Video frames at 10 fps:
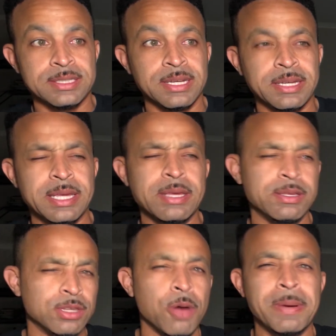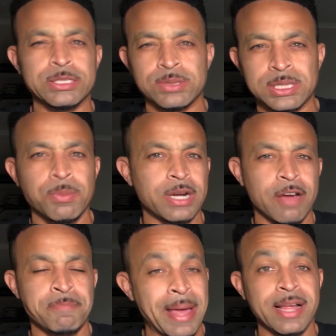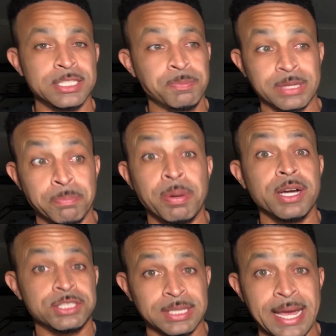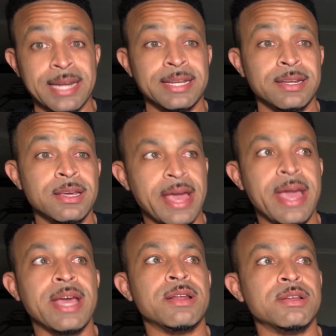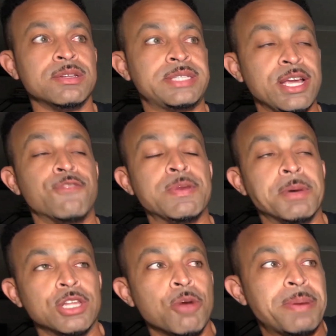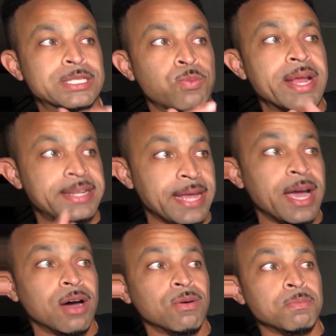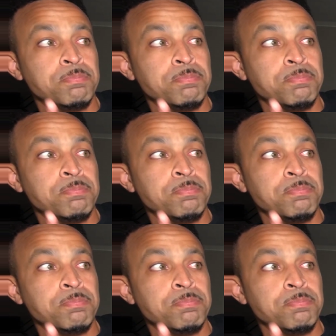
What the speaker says: Lopez was somewhat off balance, but the punch landed and TEOFIMO Lopez went down.